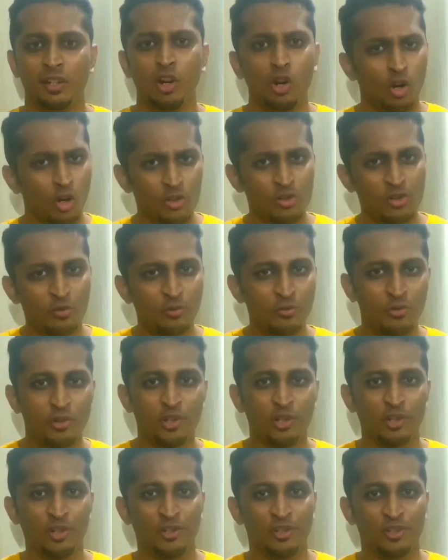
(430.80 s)
Also
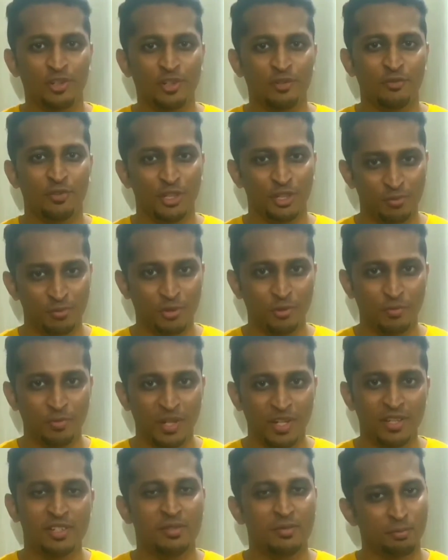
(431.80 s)
follow us on the Facebook
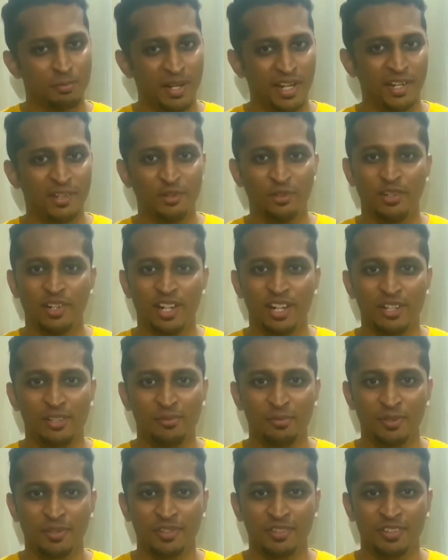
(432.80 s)
page Micrograsp.
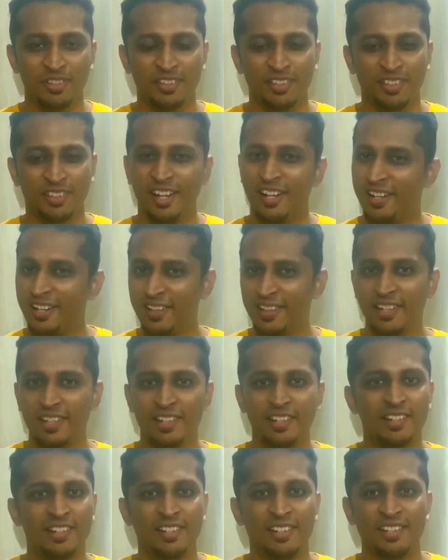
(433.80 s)
Until
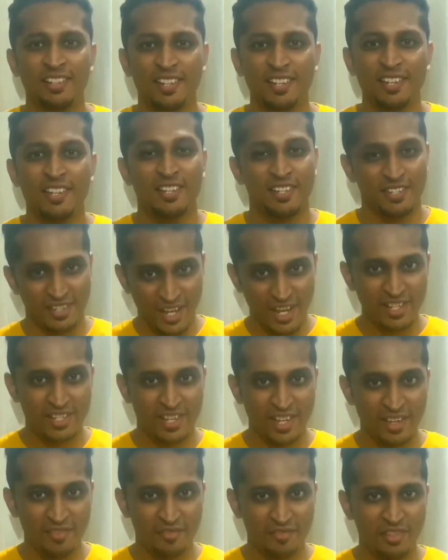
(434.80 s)
then, stay
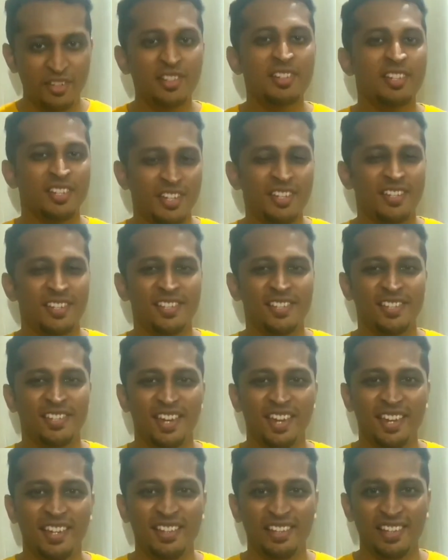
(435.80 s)
safe,
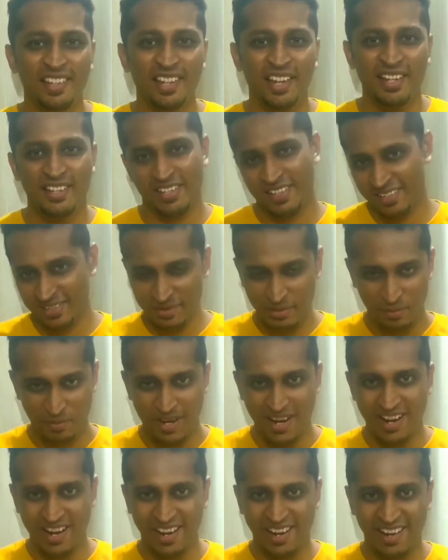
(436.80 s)
stay healthy guys.
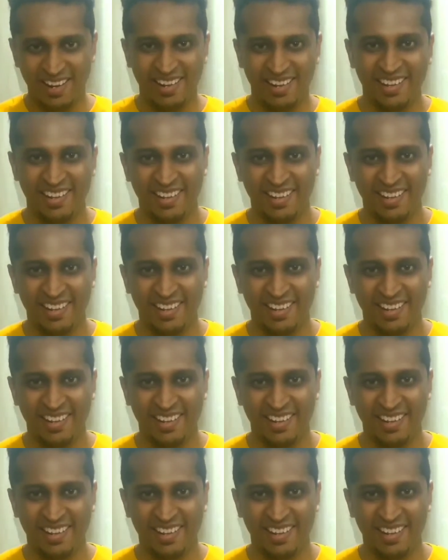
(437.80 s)
Bye.